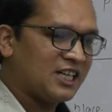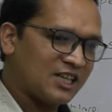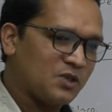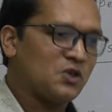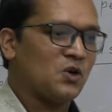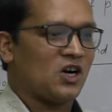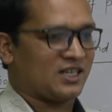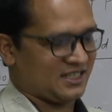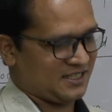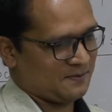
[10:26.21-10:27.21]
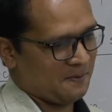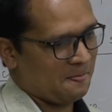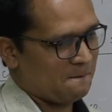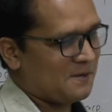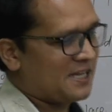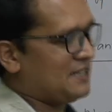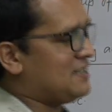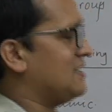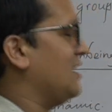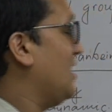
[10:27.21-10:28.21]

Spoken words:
good works? Because